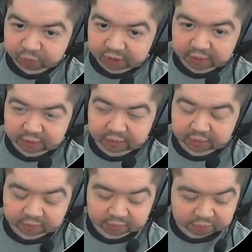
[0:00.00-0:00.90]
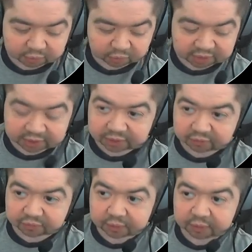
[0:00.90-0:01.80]

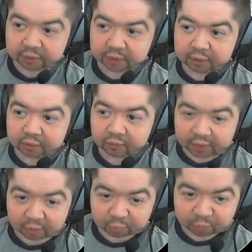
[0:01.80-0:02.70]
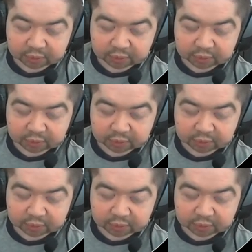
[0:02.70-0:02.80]
native app.